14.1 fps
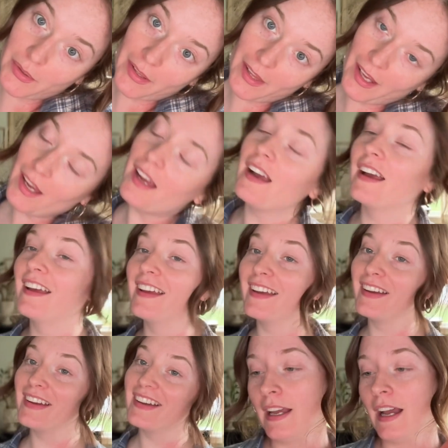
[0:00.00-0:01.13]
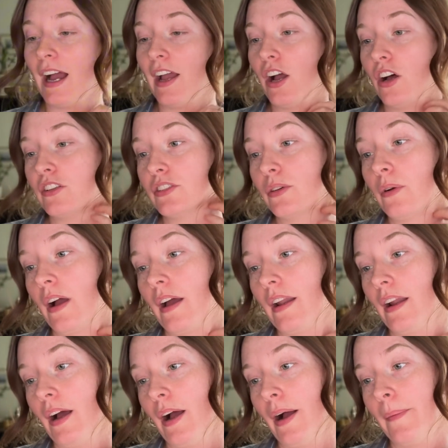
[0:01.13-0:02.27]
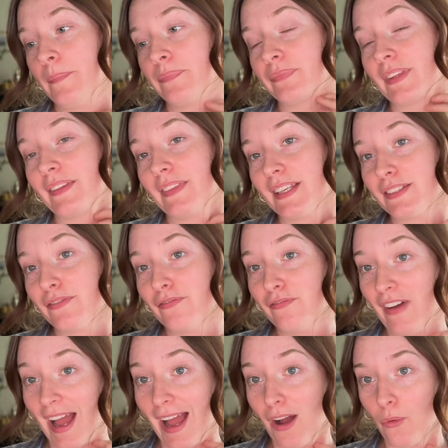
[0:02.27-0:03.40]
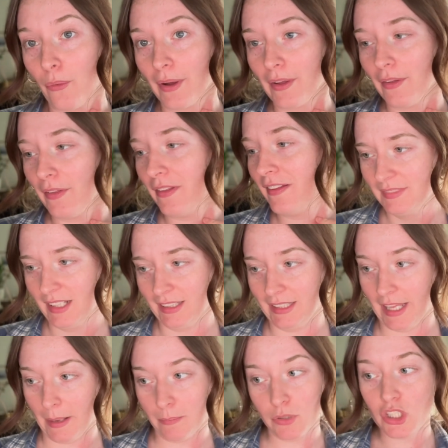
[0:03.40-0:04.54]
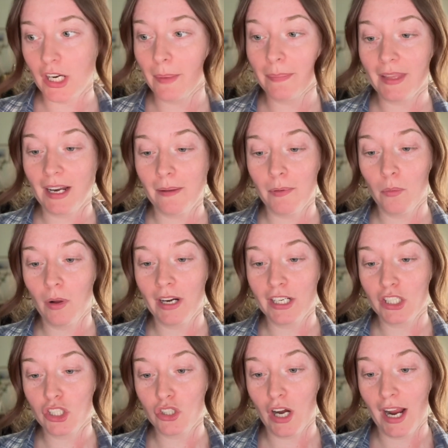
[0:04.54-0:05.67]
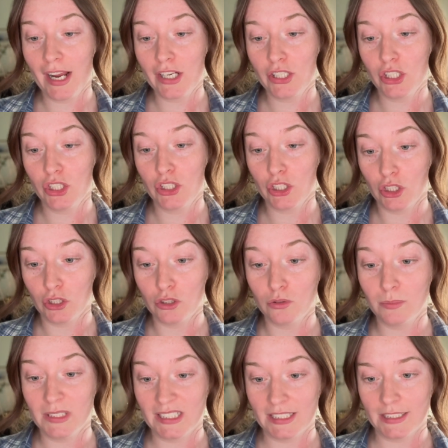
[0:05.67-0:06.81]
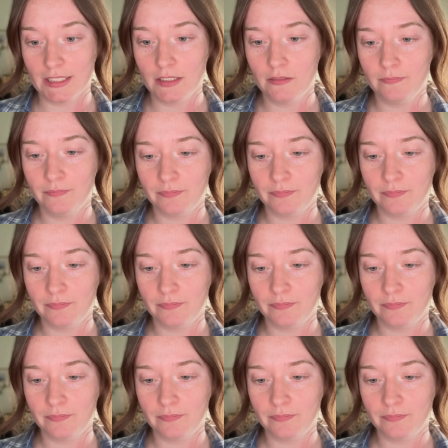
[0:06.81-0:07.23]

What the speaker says: that. I also got this fat oil lip drip that I've been wanting to try so bad.